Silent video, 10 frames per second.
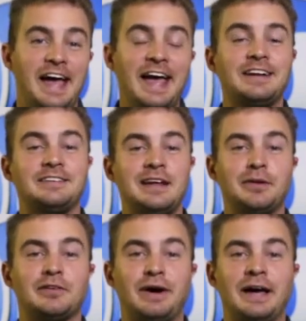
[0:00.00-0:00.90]
And Demi
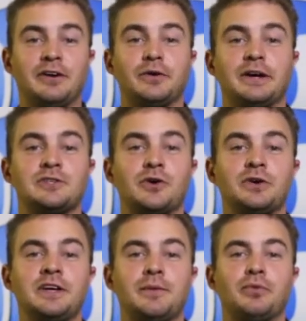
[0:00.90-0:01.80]
Lovato is
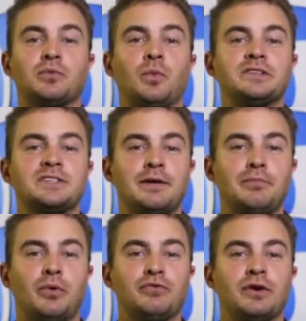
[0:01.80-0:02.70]
hooking up with one-time
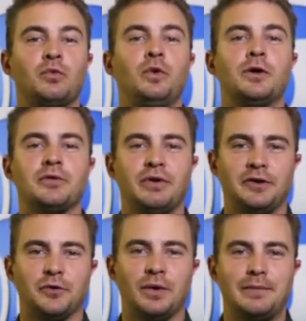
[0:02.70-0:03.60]
boyfriend Wilmer
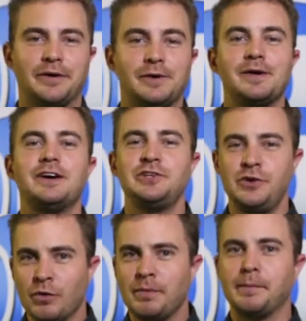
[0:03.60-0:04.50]
Valderrama.
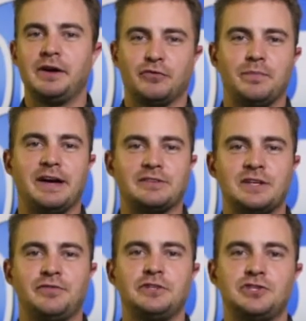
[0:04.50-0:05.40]
You remember him from That
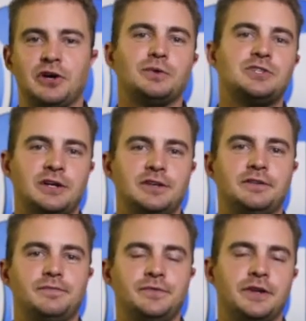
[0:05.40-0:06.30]
70s Show, which
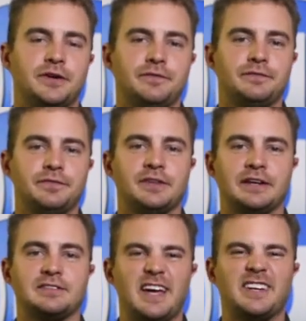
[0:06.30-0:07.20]
ended,
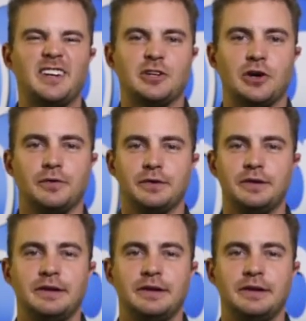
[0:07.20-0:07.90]
like a decade ago.